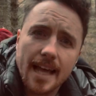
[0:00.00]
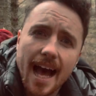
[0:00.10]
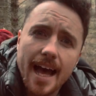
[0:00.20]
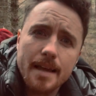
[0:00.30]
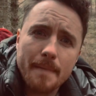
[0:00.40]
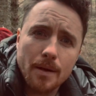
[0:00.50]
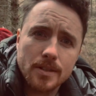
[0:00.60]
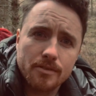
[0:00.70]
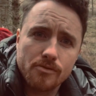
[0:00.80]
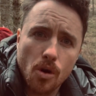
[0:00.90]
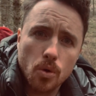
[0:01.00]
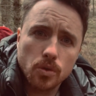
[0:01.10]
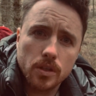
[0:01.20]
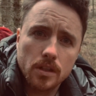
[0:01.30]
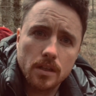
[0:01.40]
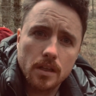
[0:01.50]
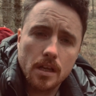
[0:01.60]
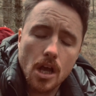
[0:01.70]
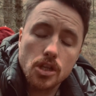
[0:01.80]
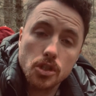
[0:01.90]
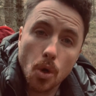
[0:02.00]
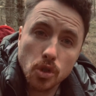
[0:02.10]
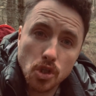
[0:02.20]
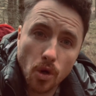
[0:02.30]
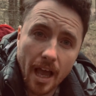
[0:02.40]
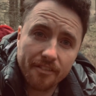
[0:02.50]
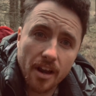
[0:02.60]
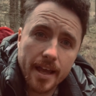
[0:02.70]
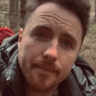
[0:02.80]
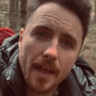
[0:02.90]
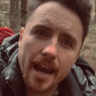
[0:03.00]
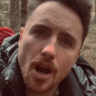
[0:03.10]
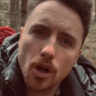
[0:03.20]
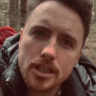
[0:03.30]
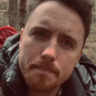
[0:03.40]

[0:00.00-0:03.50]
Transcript: the high mountain road to go to Diolch and then on to